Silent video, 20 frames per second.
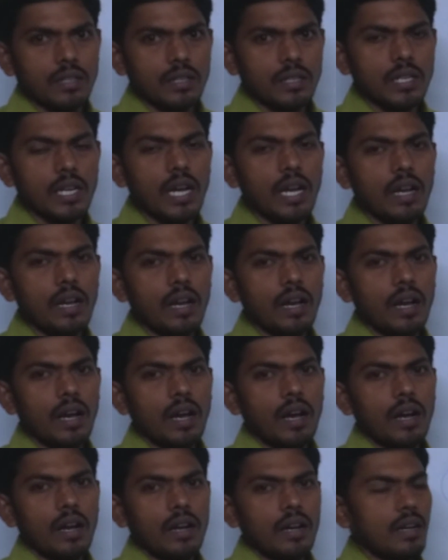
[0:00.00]

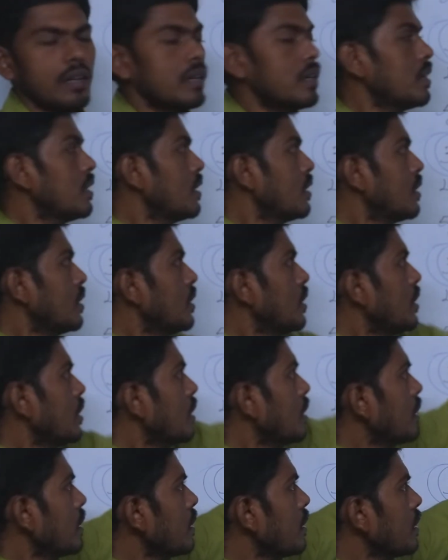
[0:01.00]
yeah
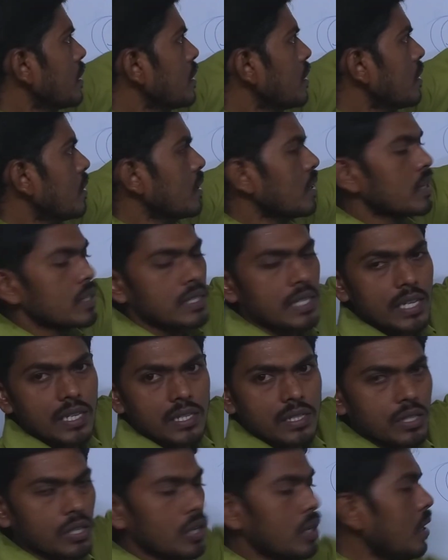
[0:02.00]

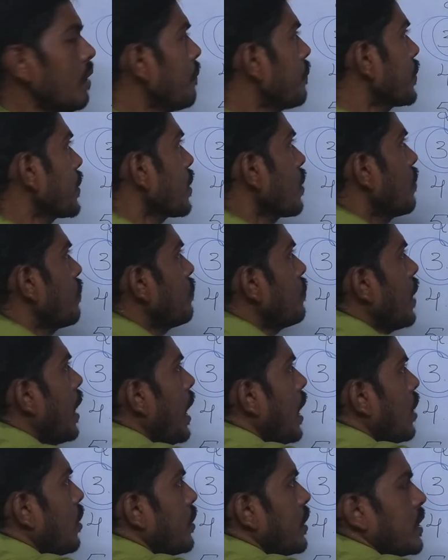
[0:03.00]
just uh,
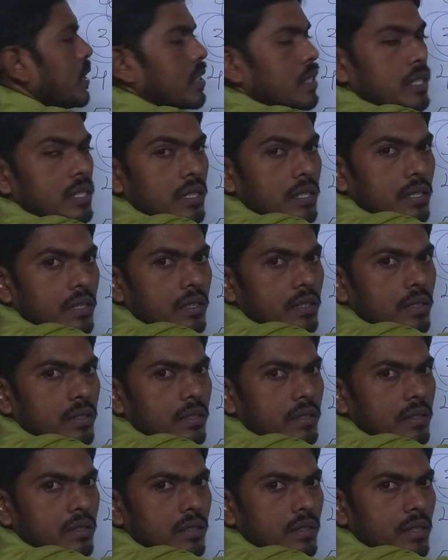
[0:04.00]
follow it
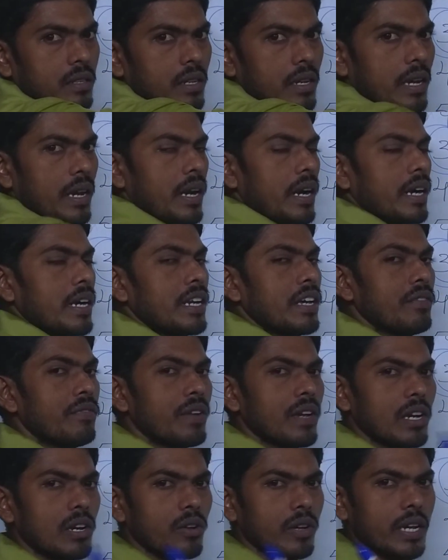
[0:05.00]

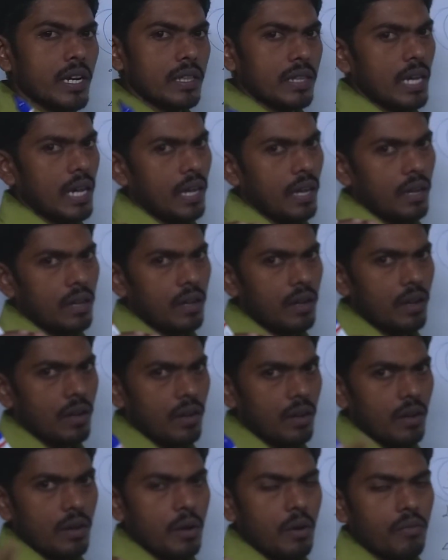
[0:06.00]
definitely you get the
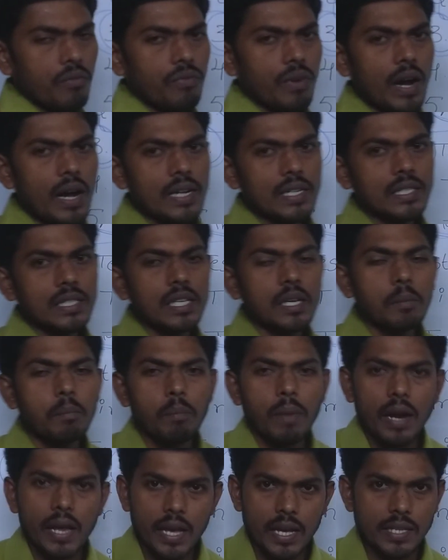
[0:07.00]
40
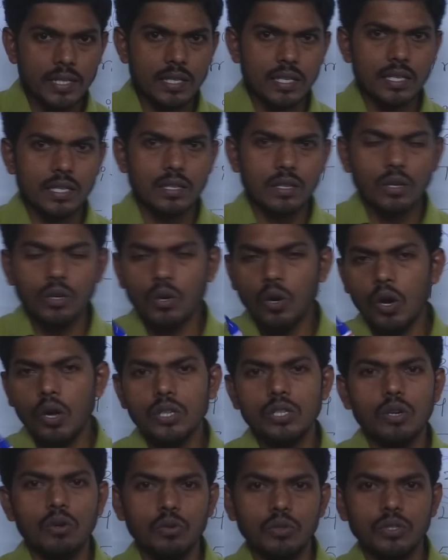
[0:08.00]
plus no
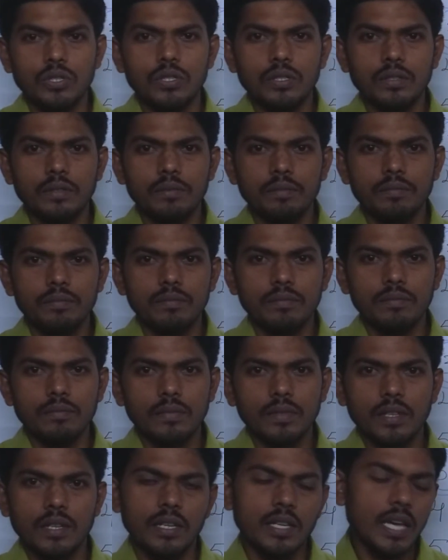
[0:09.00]
doubt
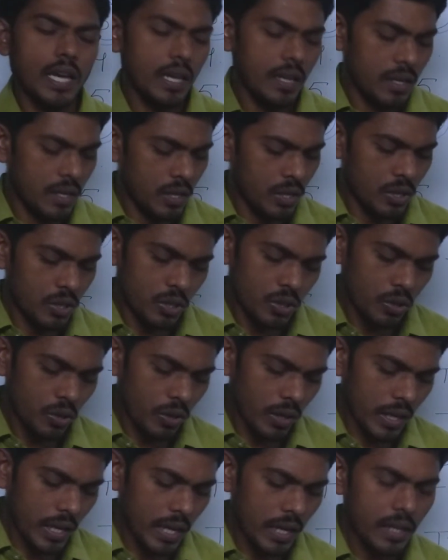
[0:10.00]
yeah sure
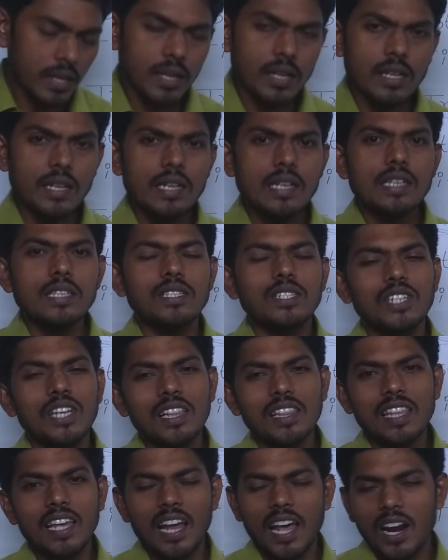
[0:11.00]
okay
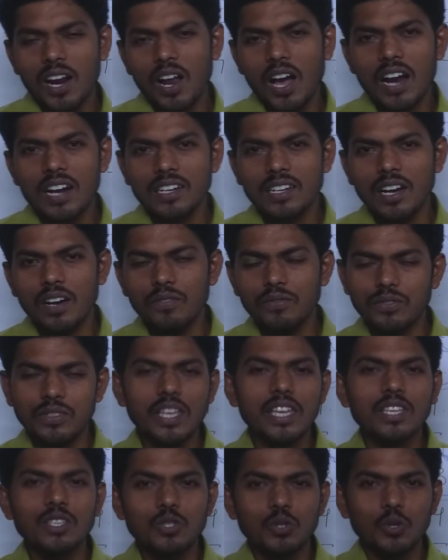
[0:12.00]
still there are lot of
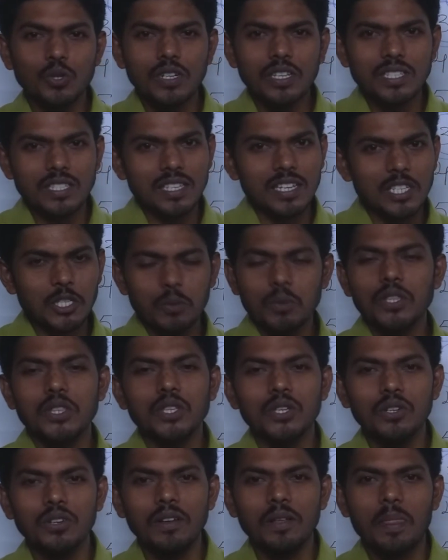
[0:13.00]
things to discuss
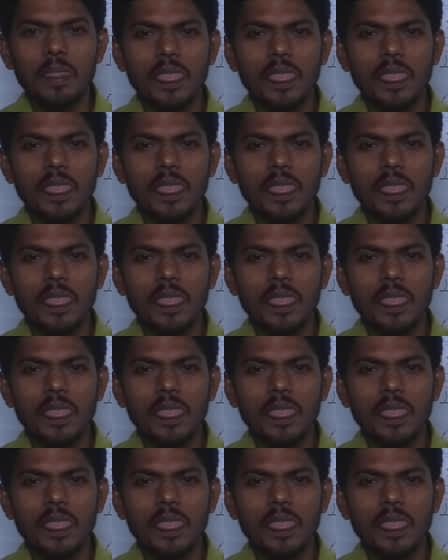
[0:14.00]
with you